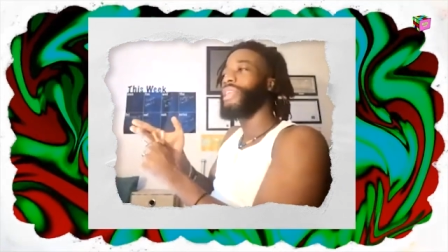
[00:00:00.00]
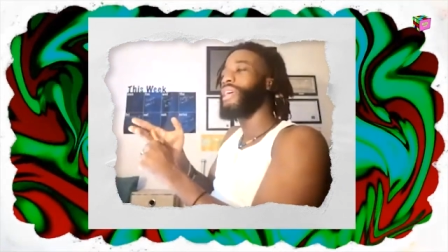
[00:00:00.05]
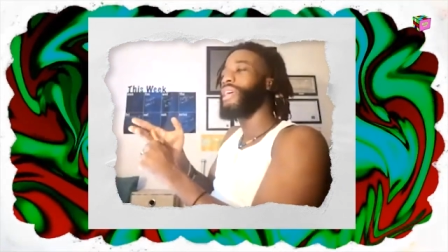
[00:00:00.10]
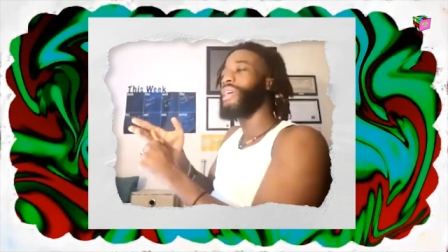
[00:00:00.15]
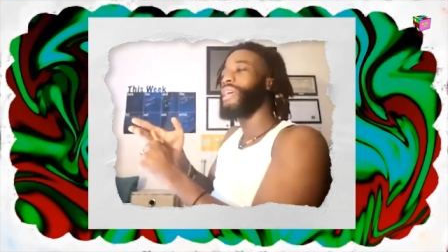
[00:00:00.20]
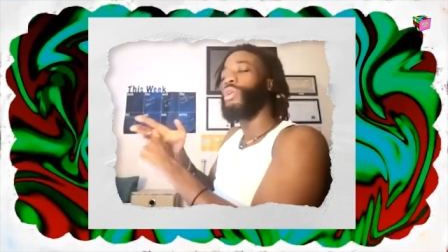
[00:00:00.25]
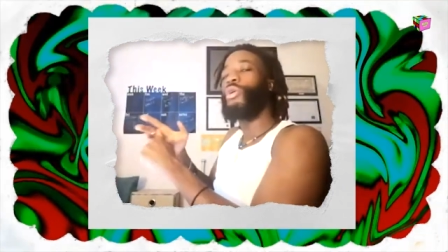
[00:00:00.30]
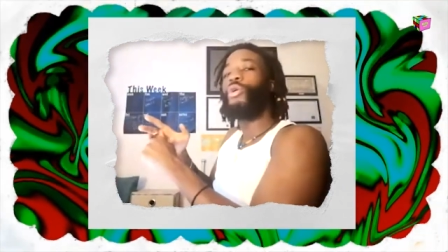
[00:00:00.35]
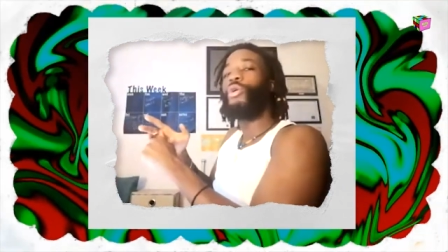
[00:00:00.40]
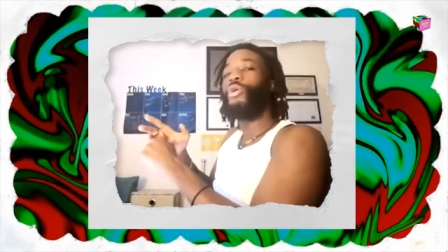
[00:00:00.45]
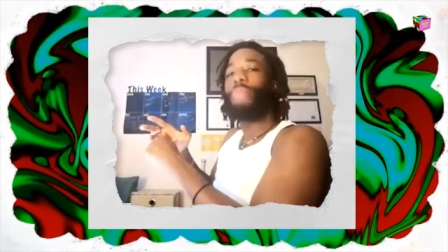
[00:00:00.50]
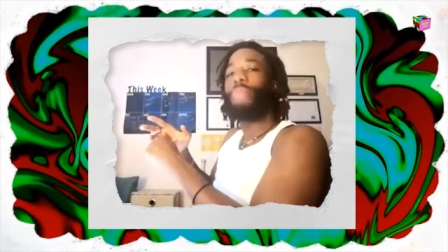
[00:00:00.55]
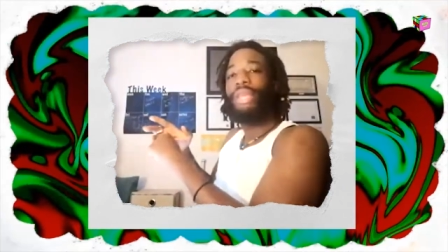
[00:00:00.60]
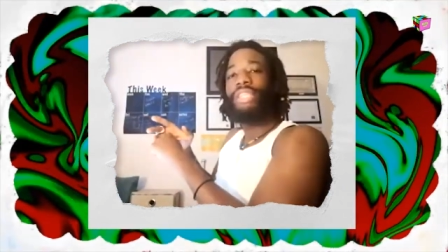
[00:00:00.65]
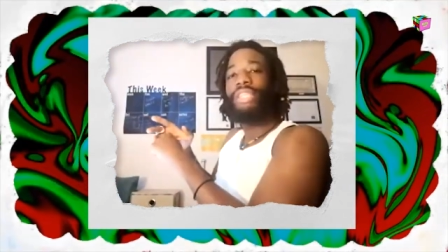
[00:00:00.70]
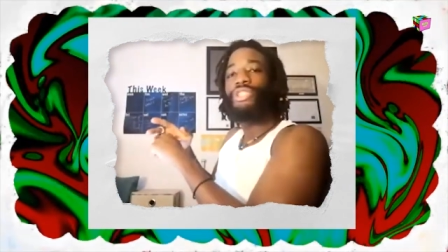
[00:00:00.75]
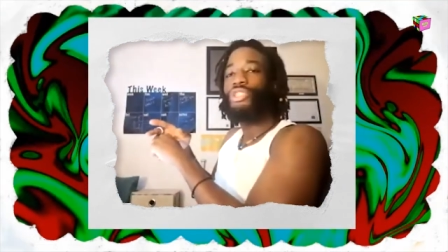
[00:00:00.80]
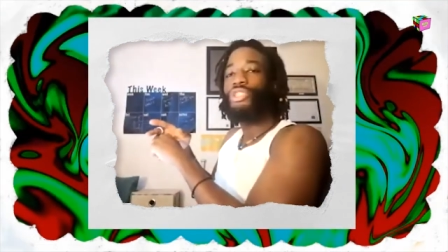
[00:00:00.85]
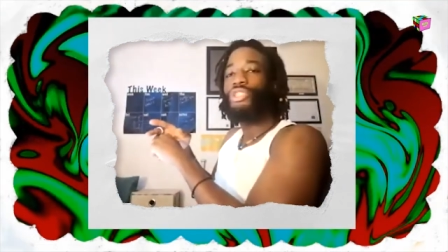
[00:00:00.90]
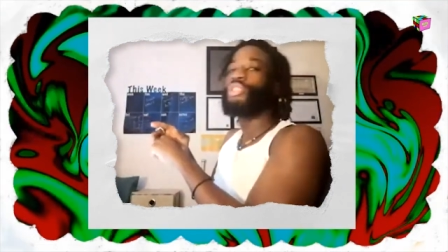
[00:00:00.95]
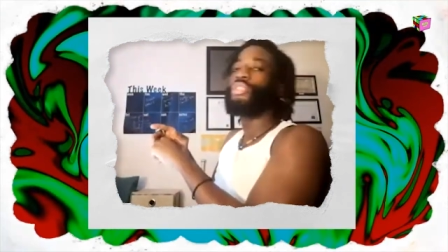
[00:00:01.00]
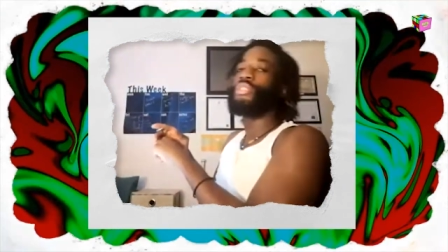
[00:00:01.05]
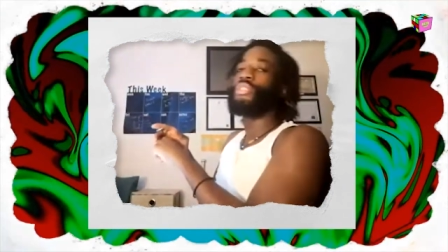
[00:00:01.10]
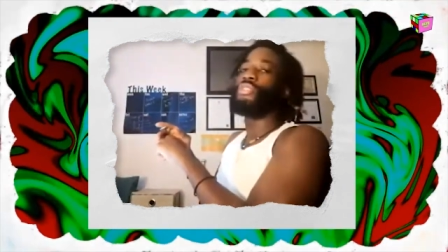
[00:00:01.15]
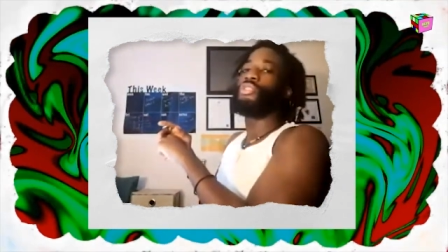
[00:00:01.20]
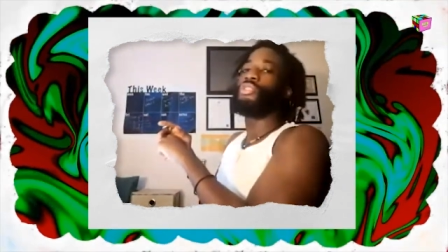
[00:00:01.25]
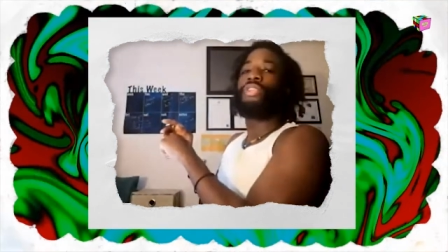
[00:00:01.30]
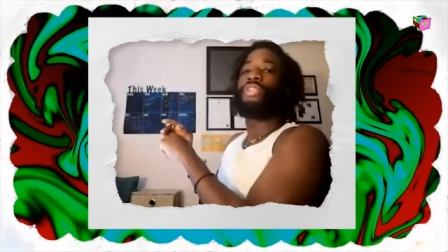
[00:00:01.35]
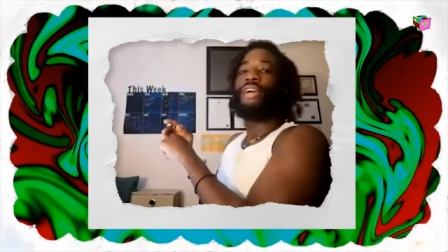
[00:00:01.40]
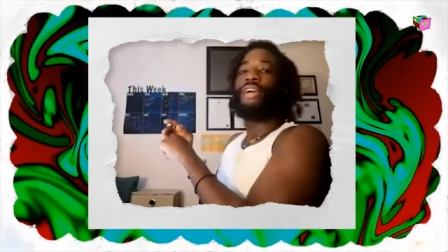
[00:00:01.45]
They can all make cheese.
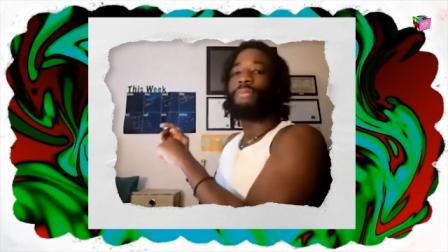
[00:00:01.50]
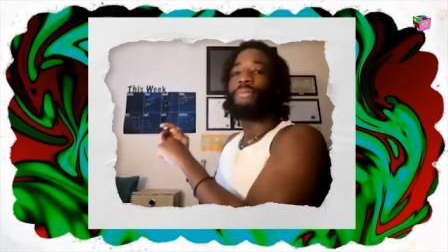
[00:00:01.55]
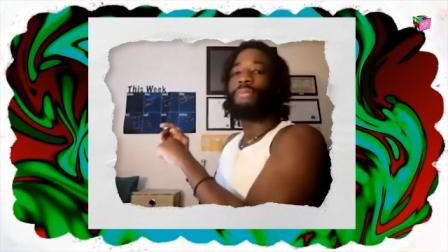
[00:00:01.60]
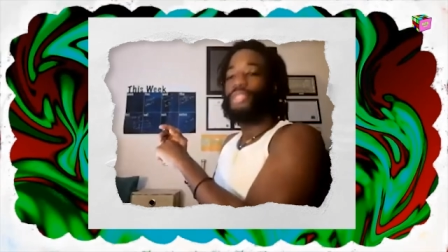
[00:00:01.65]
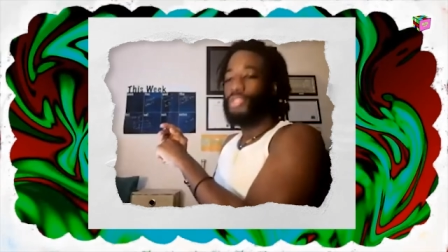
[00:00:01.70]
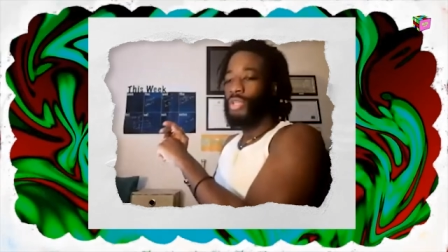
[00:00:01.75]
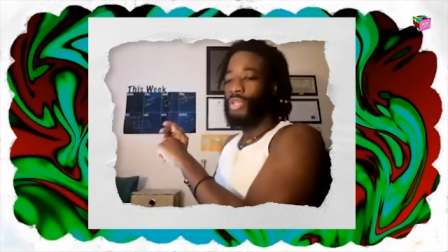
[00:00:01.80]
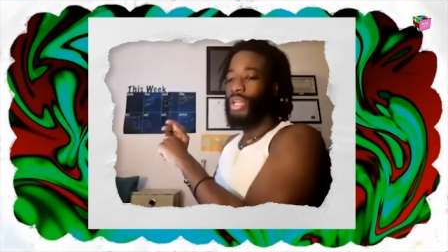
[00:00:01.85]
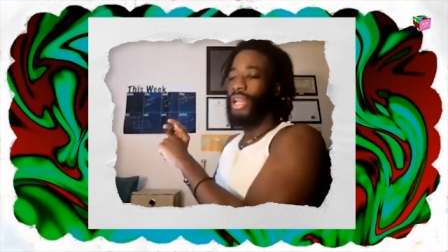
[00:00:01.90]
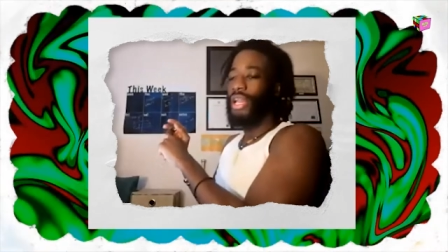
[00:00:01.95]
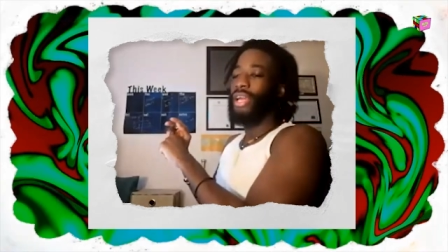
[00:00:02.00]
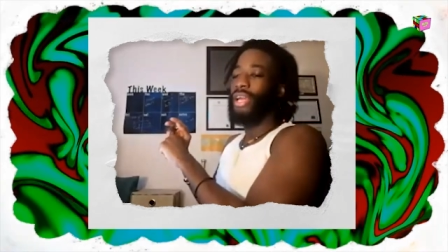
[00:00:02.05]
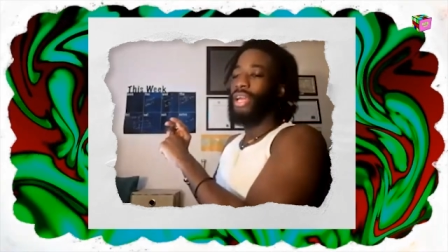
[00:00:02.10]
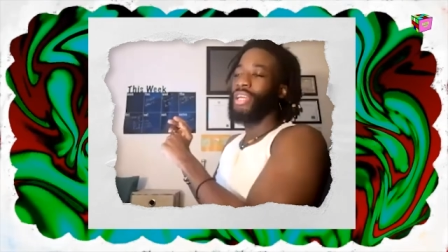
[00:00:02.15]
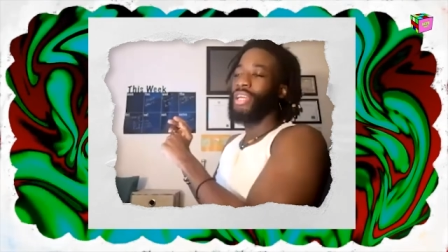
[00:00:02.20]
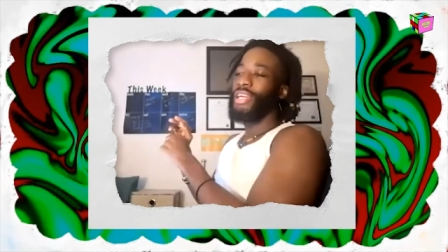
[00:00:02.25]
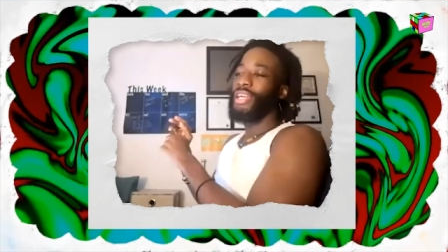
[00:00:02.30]
Do you know what I mean? It's not like